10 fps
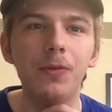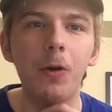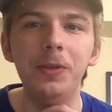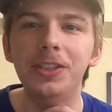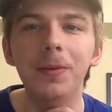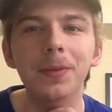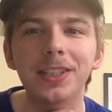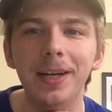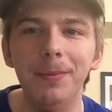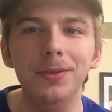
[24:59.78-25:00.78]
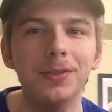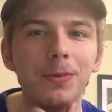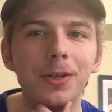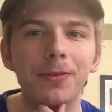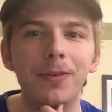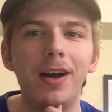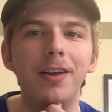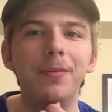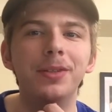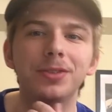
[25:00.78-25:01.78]
throw me some examples of what you
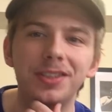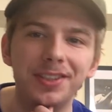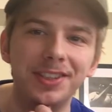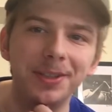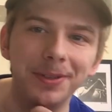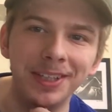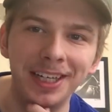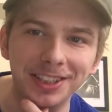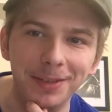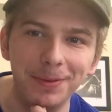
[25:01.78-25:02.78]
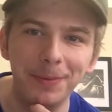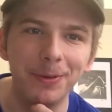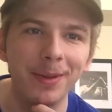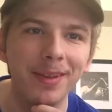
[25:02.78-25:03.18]
find. I'm interested to see what you guys come up